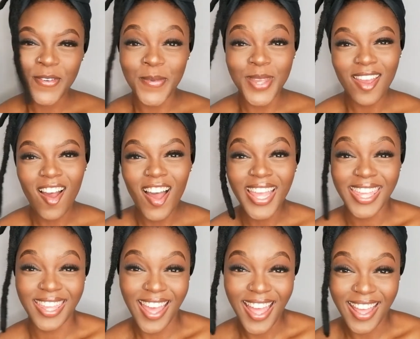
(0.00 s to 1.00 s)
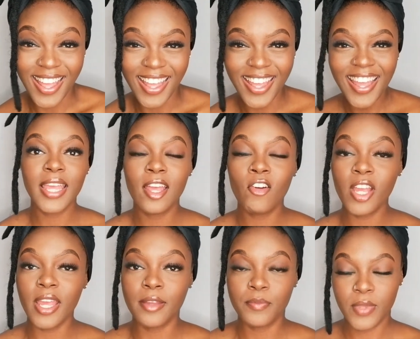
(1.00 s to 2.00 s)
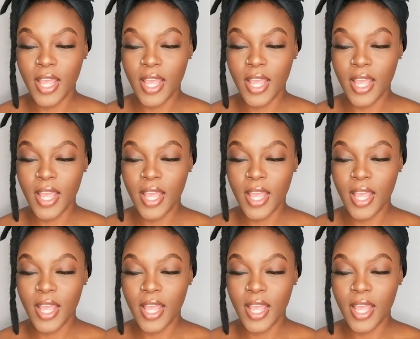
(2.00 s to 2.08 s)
we are here. Okay,